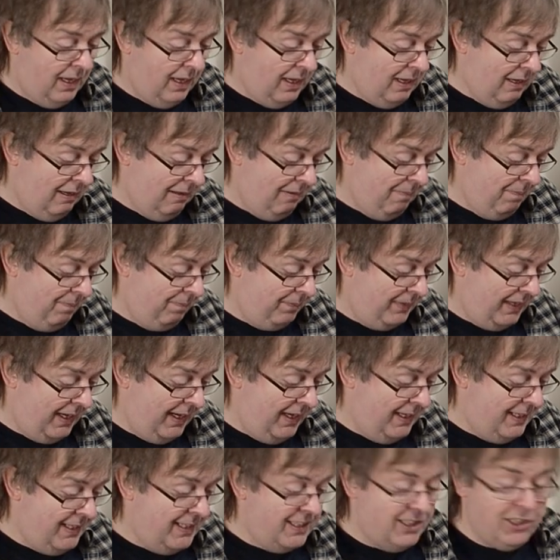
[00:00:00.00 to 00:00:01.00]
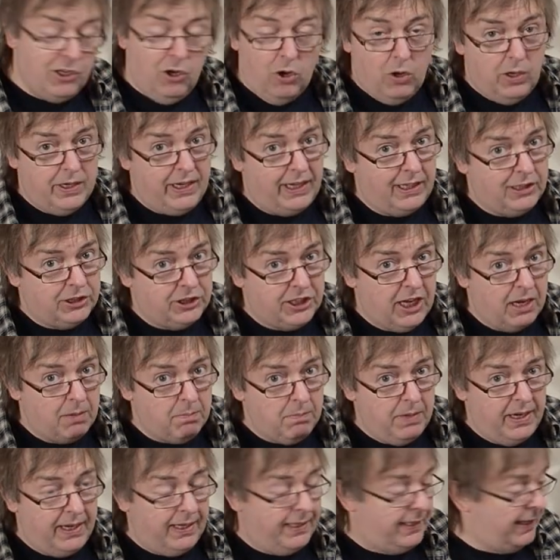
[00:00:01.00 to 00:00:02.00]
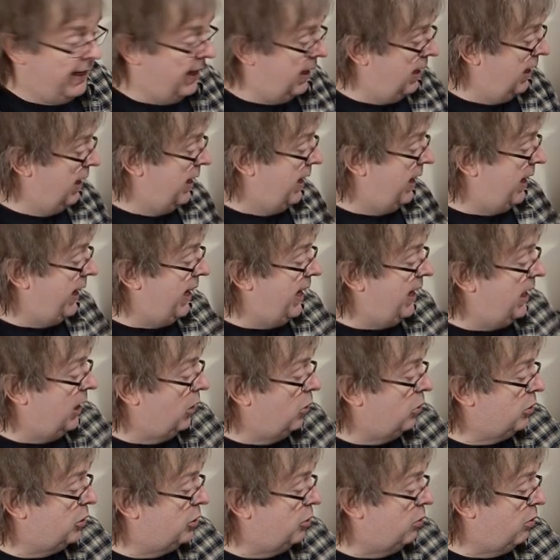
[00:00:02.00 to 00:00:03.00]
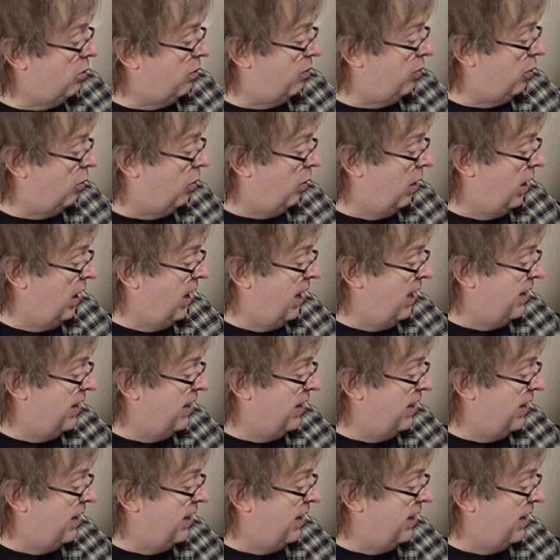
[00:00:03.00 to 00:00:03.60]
It is not an inkjet media. It looks awful.